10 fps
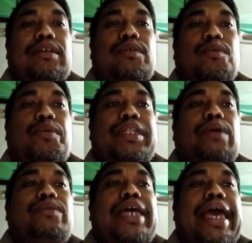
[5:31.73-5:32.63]

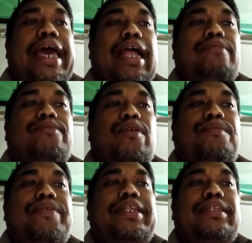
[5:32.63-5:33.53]
without the help of
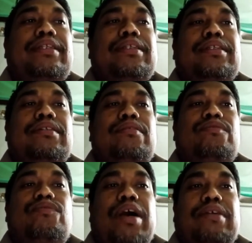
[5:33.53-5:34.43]
an
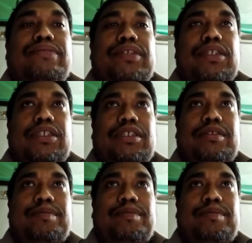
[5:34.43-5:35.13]
vowels.